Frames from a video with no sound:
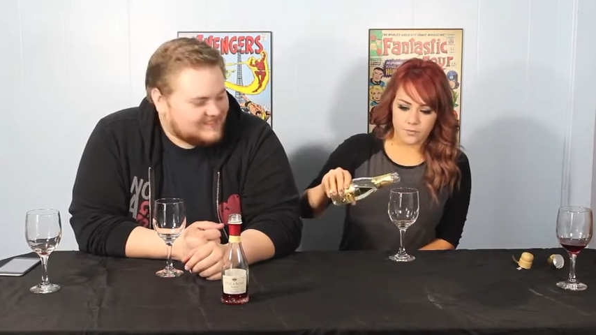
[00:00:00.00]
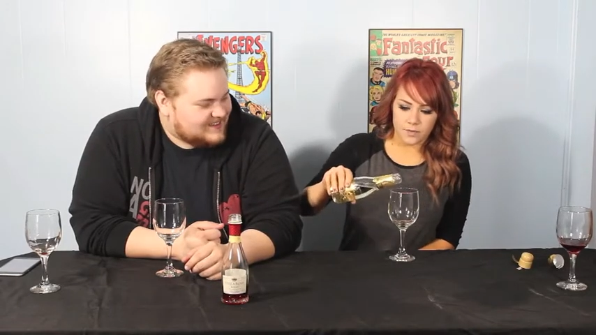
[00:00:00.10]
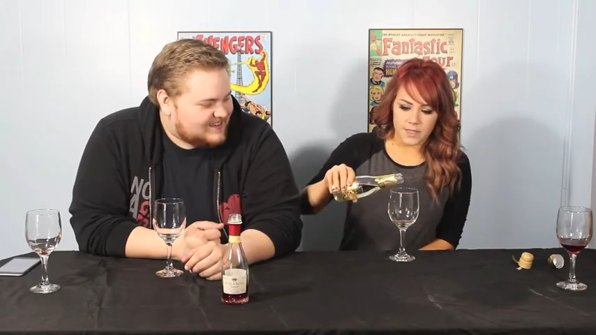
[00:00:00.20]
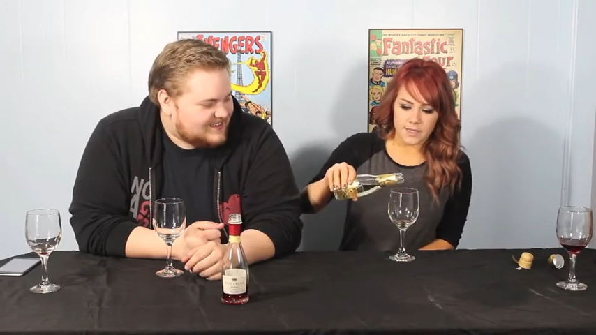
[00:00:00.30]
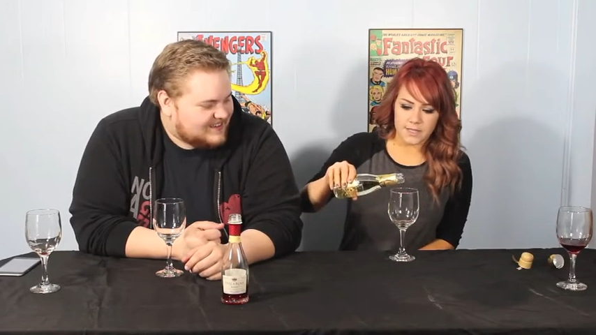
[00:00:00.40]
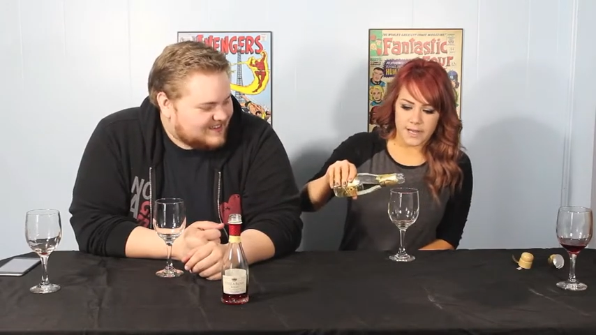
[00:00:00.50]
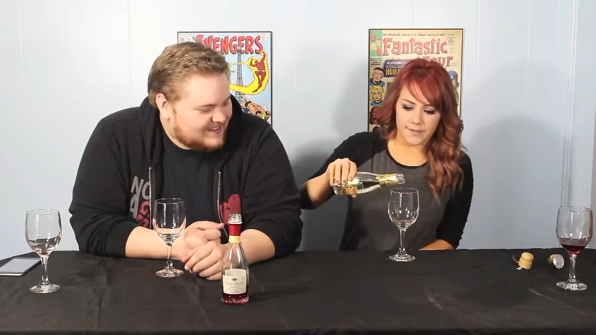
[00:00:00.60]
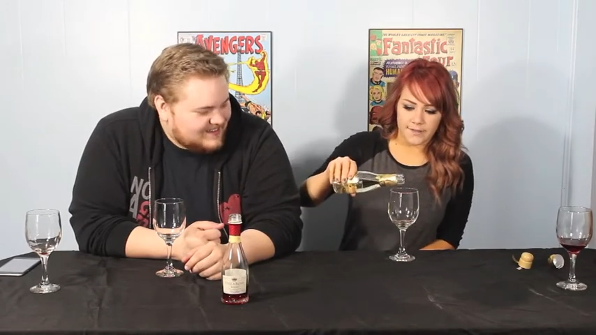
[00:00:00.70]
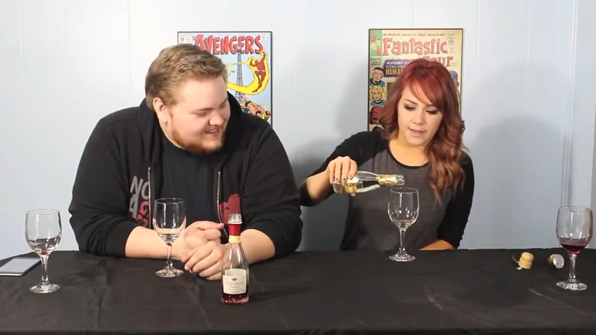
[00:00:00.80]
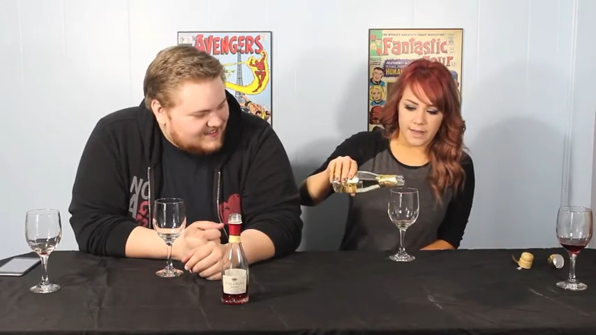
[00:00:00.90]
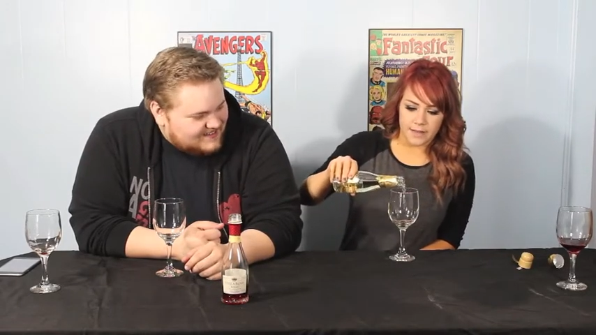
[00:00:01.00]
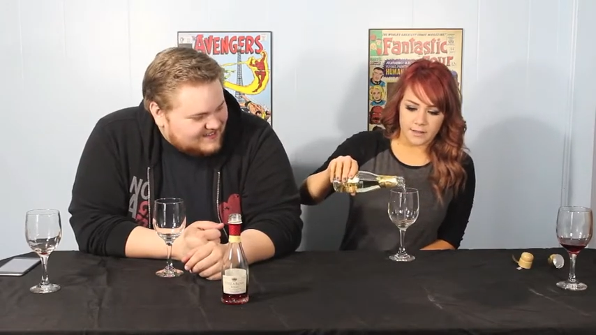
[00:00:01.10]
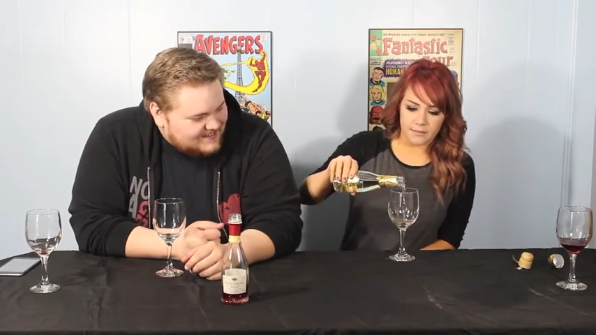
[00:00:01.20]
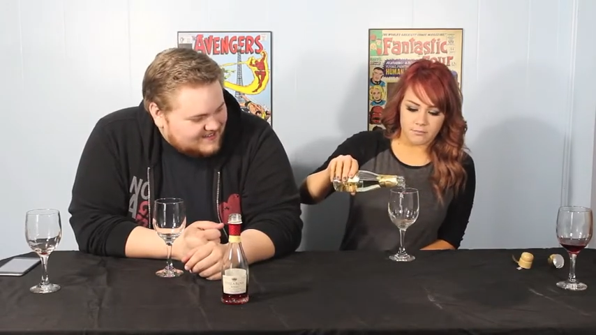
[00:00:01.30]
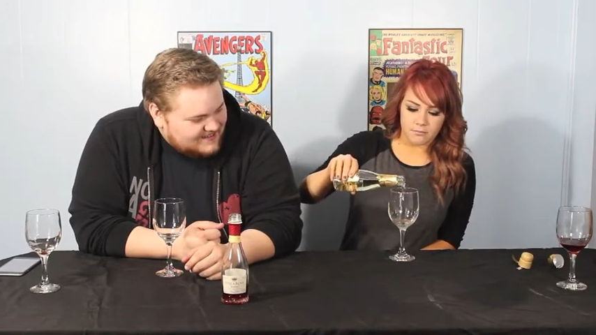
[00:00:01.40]
Speaker 1: This tastes
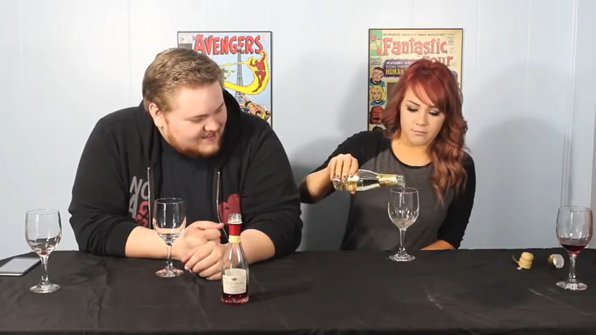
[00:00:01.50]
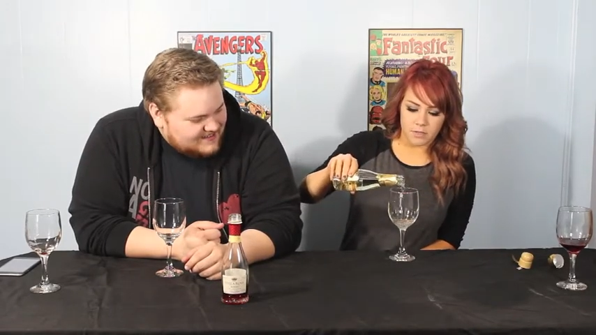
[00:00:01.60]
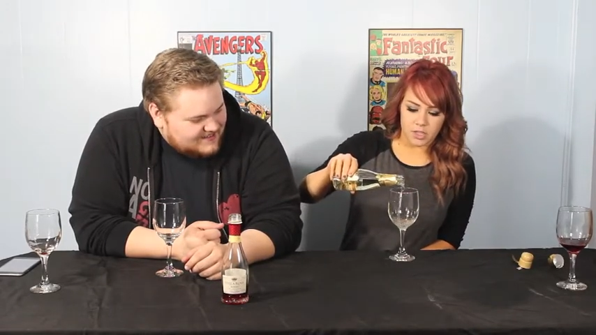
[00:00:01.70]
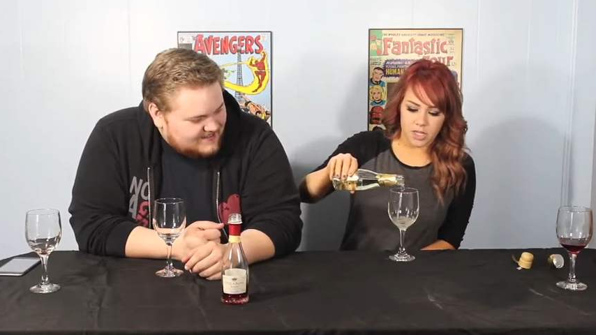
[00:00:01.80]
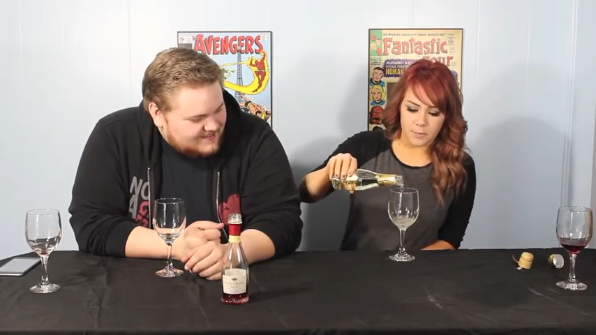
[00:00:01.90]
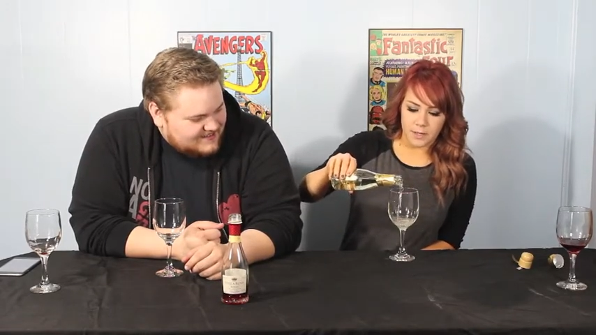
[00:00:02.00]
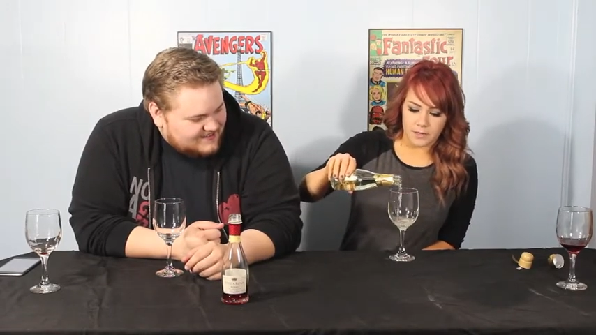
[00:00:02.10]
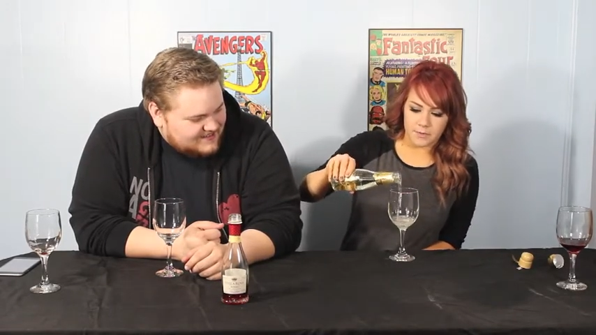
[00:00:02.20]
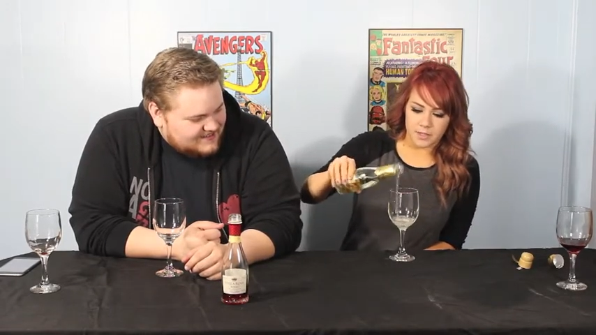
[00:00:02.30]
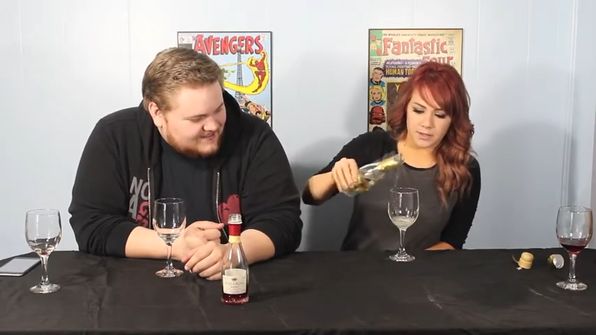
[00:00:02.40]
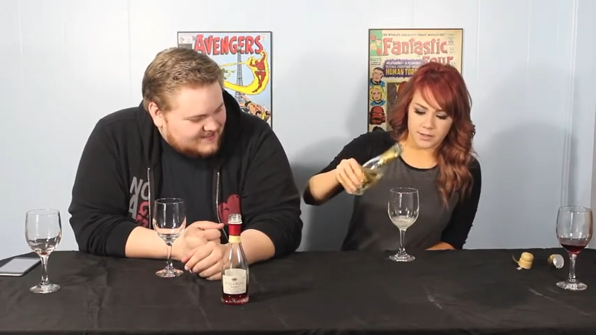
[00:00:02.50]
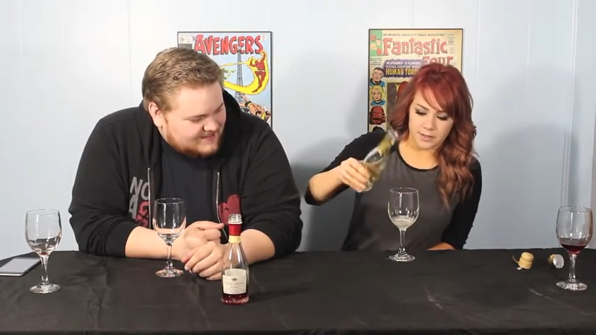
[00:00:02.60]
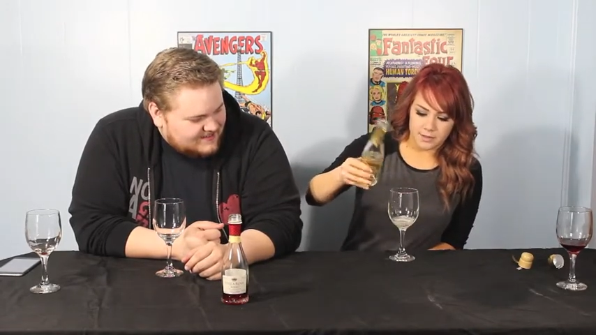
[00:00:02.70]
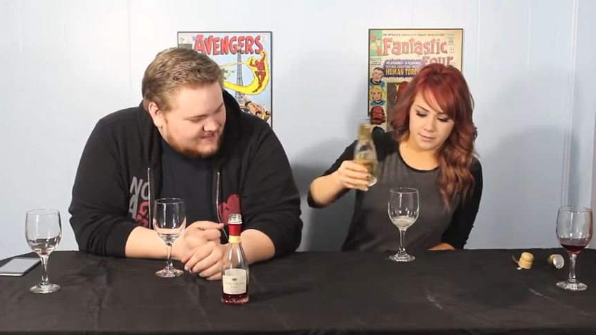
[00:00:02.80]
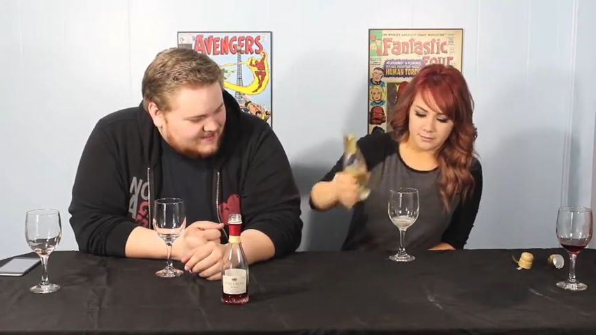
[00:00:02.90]
like the champagne of
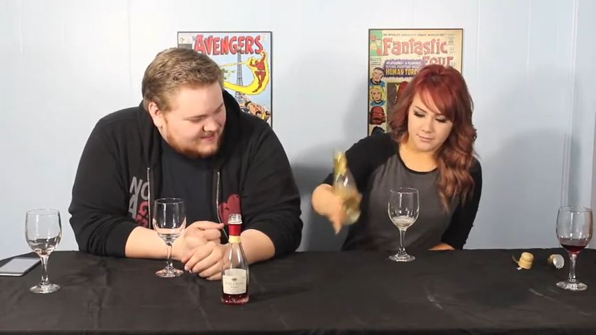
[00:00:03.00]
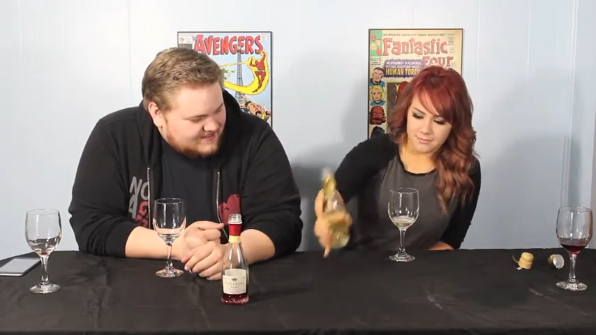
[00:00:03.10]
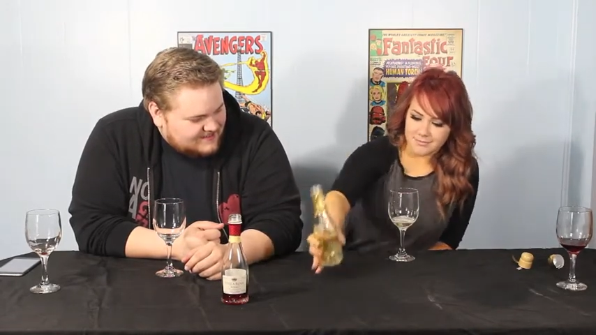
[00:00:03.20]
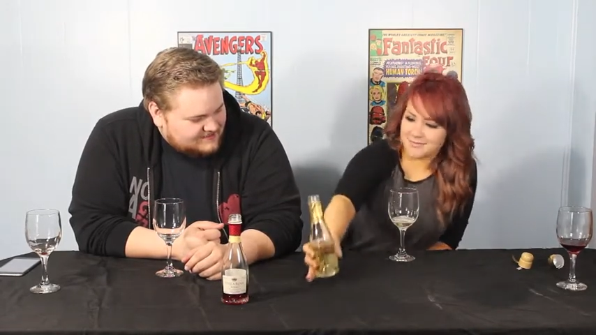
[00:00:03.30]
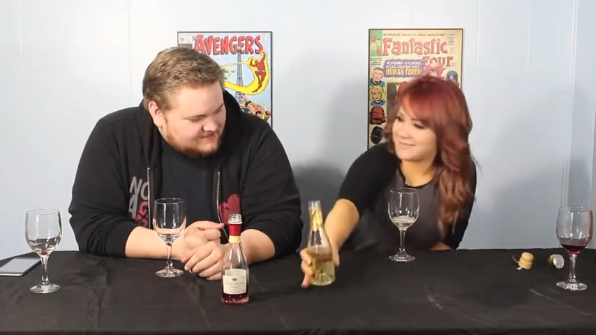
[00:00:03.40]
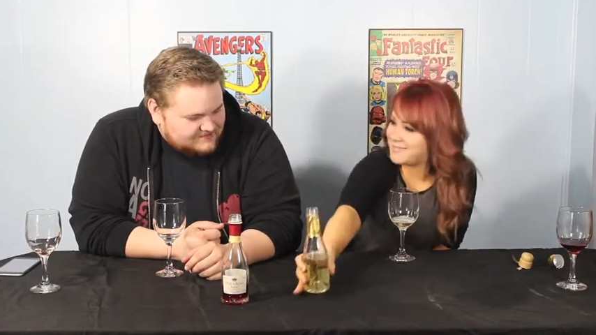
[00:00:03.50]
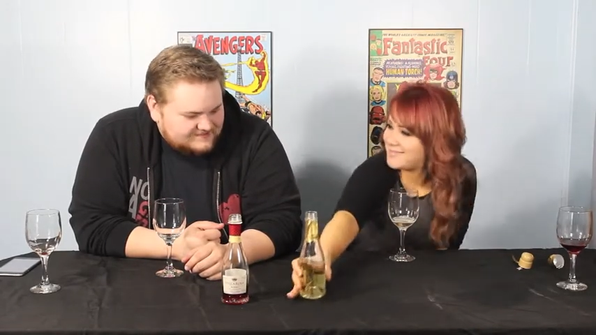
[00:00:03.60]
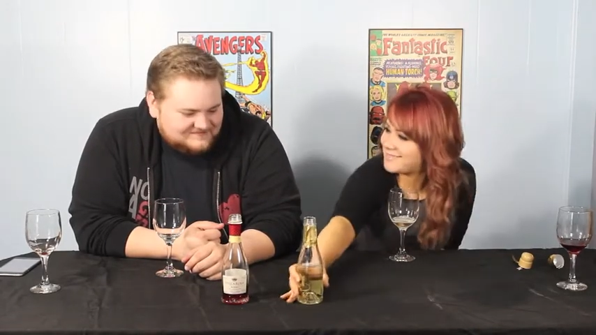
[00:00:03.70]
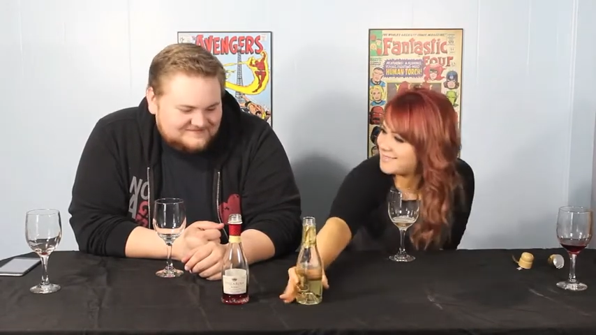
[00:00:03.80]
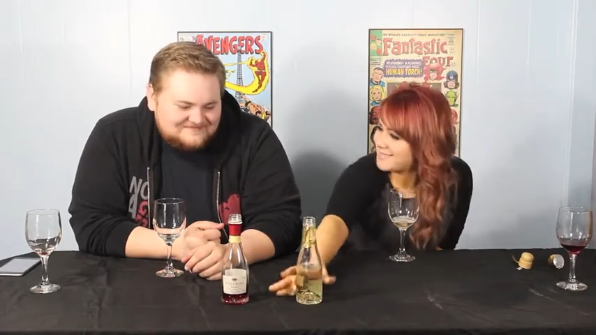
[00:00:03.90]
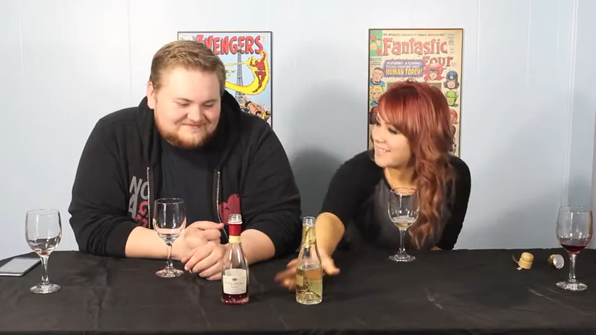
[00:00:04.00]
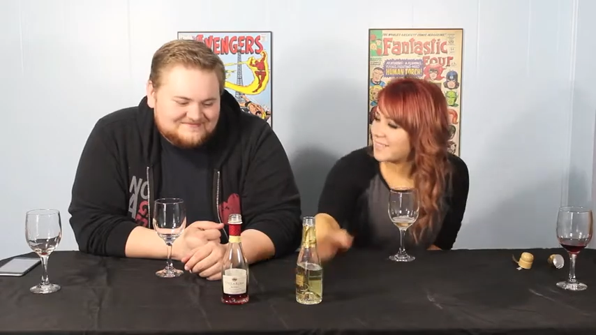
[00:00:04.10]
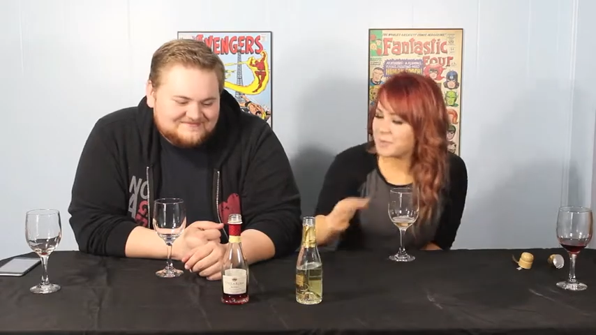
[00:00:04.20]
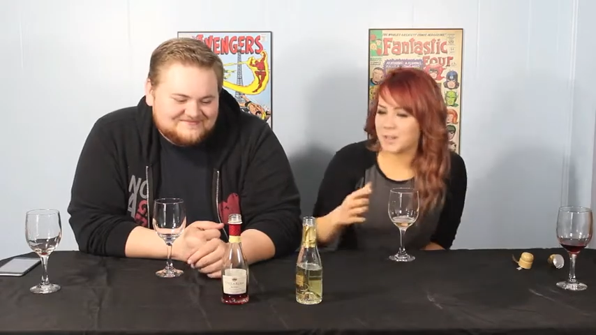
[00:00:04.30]
Jesus. It's